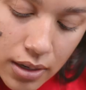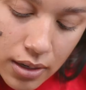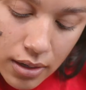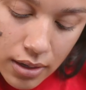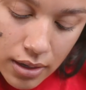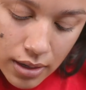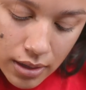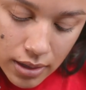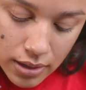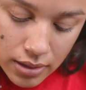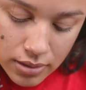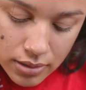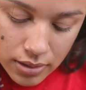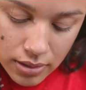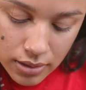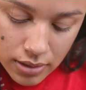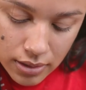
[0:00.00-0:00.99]
And I like to
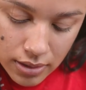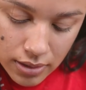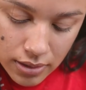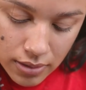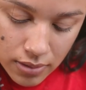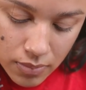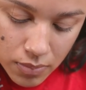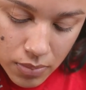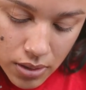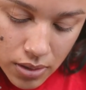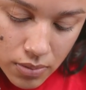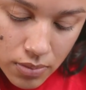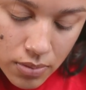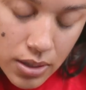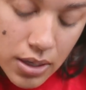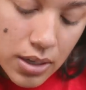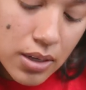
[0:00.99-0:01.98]
cut about
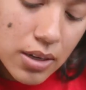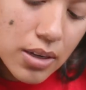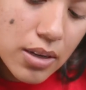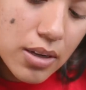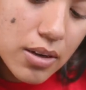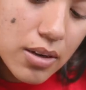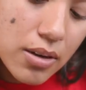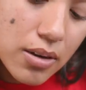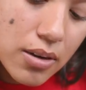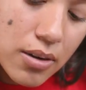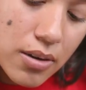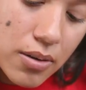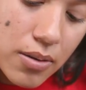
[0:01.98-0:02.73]
right here.